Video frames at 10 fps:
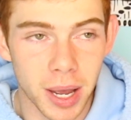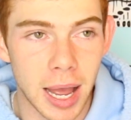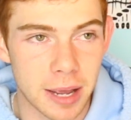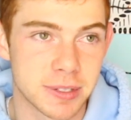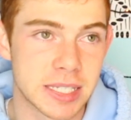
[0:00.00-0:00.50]
but
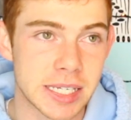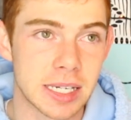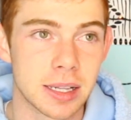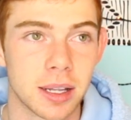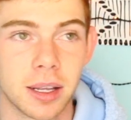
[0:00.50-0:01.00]
I've
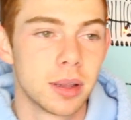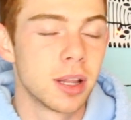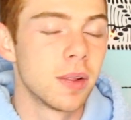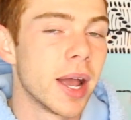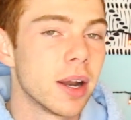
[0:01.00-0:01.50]
seen
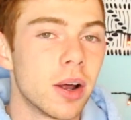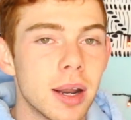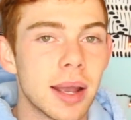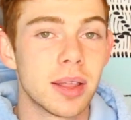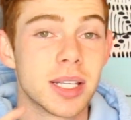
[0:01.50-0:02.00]
the light on
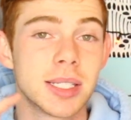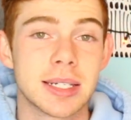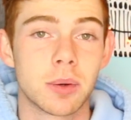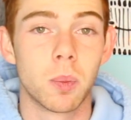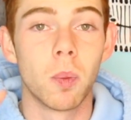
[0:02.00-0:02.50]
at least
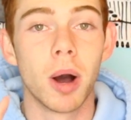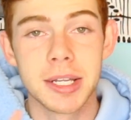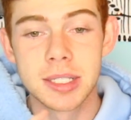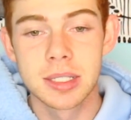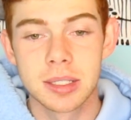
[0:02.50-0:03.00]
like
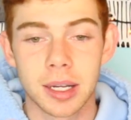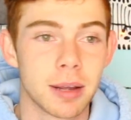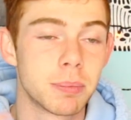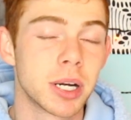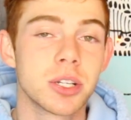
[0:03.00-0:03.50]
once, and
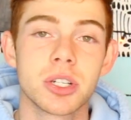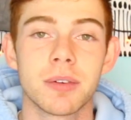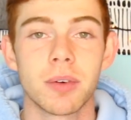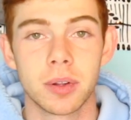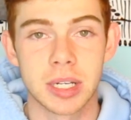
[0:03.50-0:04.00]
I'm pretty sure
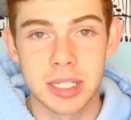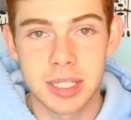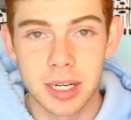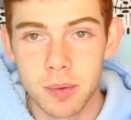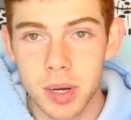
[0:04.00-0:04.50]
I've only
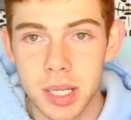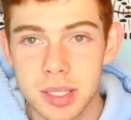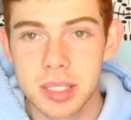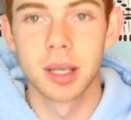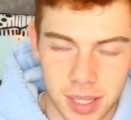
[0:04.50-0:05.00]
seen it
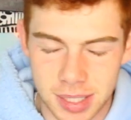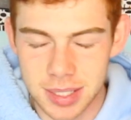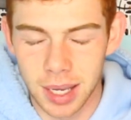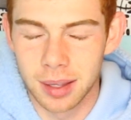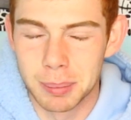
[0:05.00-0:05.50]
once. That's
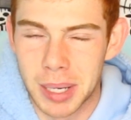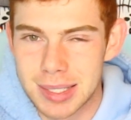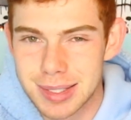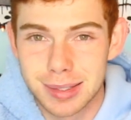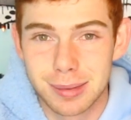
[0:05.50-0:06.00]
like
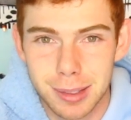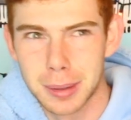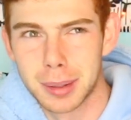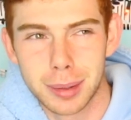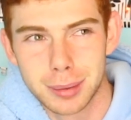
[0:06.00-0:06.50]

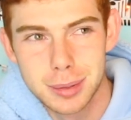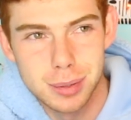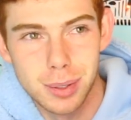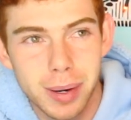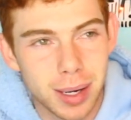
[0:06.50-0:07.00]
the third
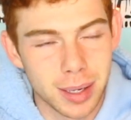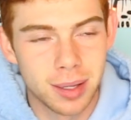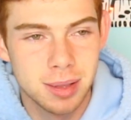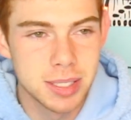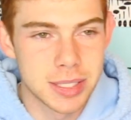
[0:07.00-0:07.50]
story
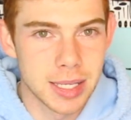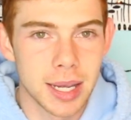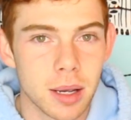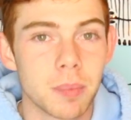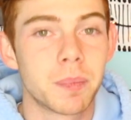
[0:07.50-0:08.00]
in this
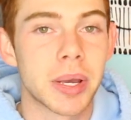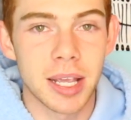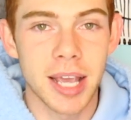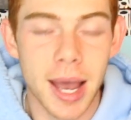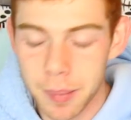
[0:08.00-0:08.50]
thing.
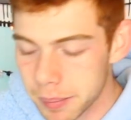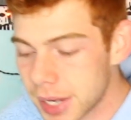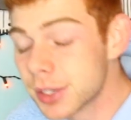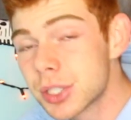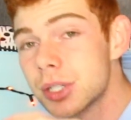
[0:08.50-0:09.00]
But yeah,
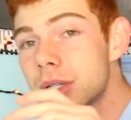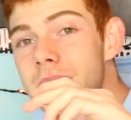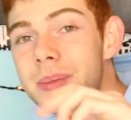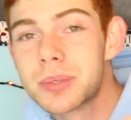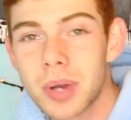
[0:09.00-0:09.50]
make sure you
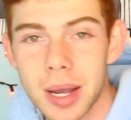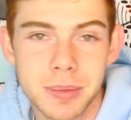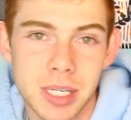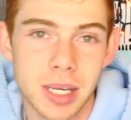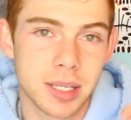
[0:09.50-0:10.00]

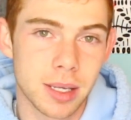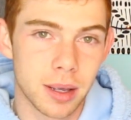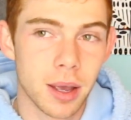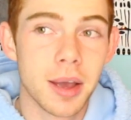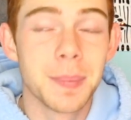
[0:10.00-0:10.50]
subscribe to
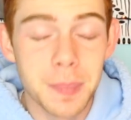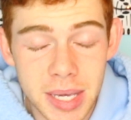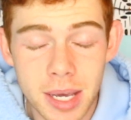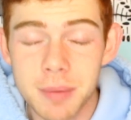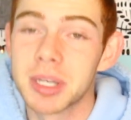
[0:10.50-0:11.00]

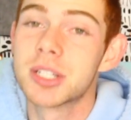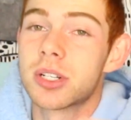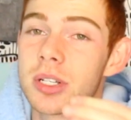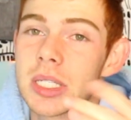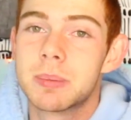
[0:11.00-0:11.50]
me, make
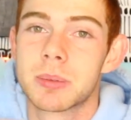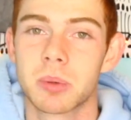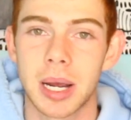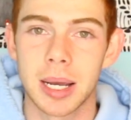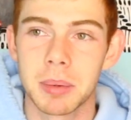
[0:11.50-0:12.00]
sure you
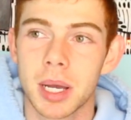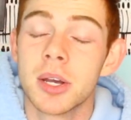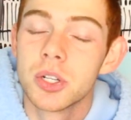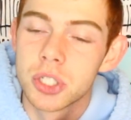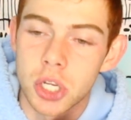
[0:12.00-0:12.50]
subscribe
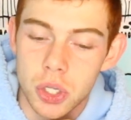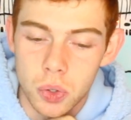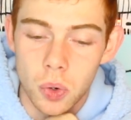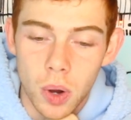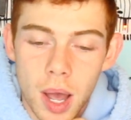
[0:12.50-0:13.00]

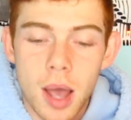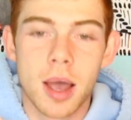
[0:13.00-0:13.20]
to